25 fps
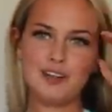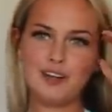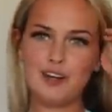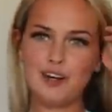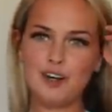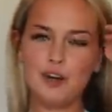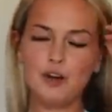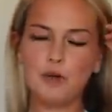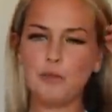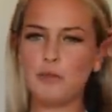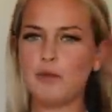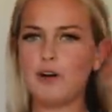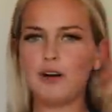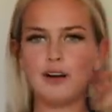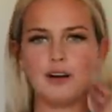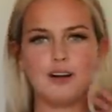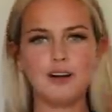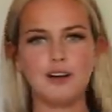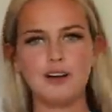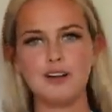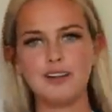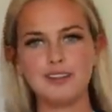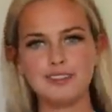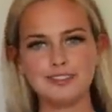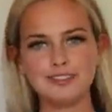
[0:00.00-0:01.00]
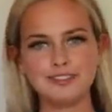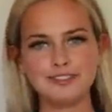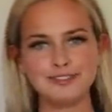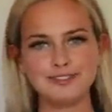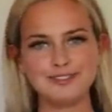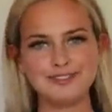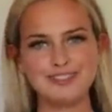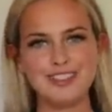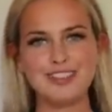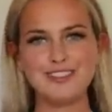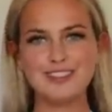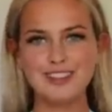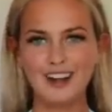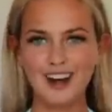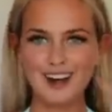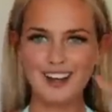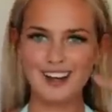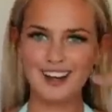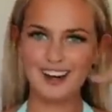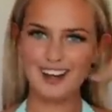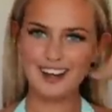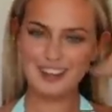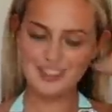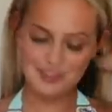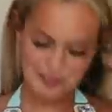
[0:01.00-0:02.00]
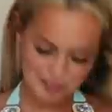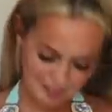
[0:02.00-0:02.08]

am in love! This colour is